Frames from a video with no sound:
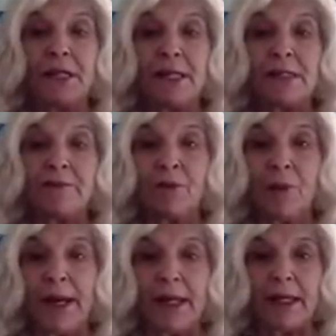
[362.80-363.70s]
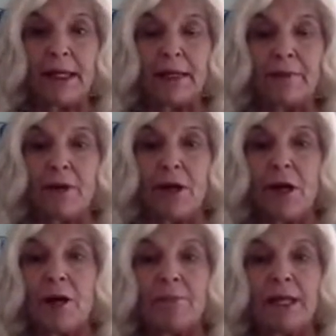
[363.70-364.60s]
days of awakening,
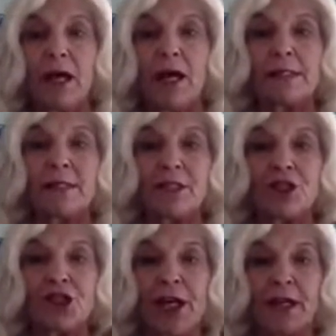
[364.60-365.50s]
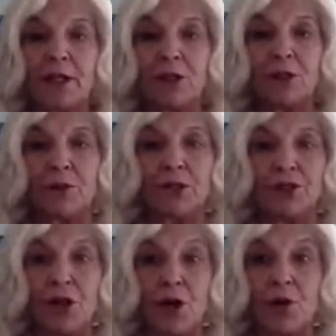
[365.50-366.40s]
because this channel, who is
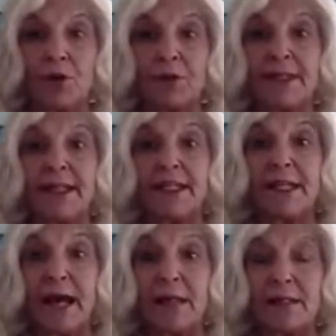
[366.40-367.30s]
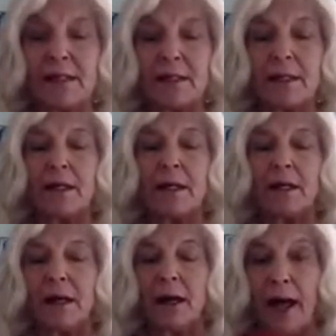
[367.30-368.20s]
Joan, said yes,
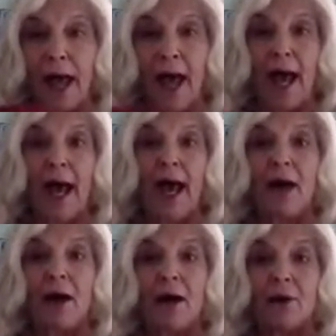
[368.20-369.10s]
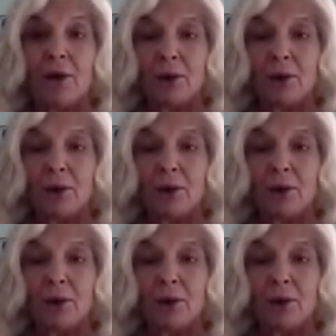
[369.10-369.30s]
and